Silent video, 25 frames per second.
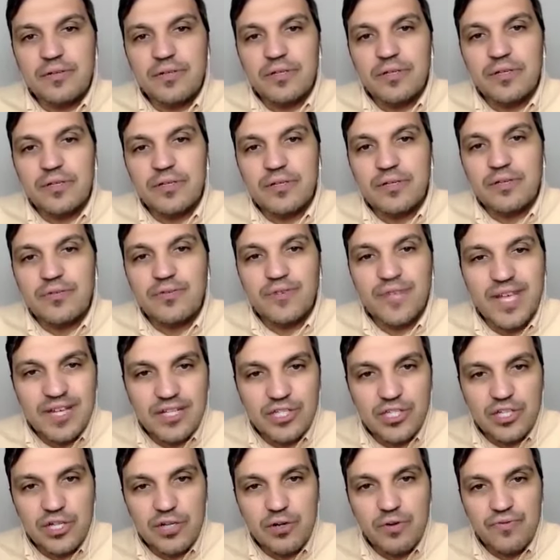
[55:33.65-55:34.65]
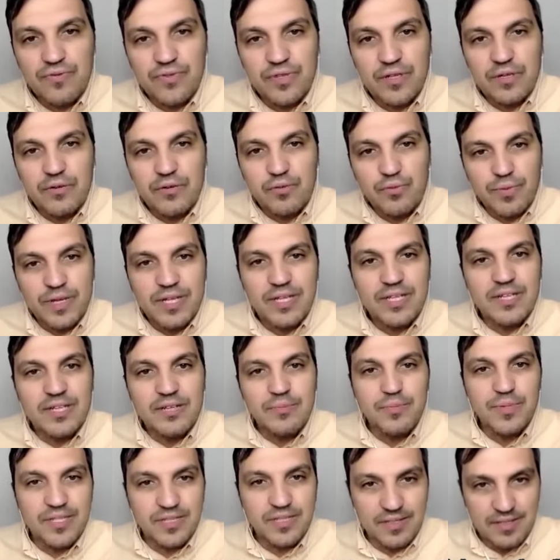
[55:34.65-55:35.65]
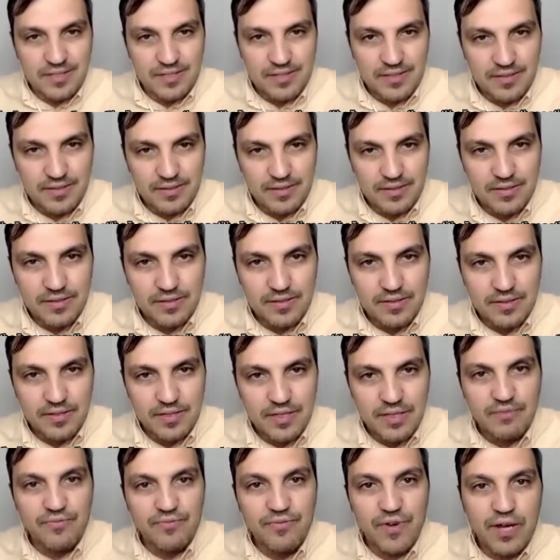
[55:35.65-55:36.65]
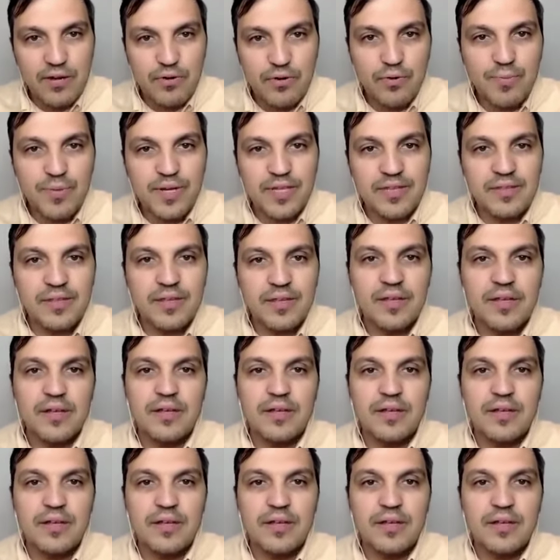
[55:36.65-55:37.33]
the, the, reaction of the Romanian business environment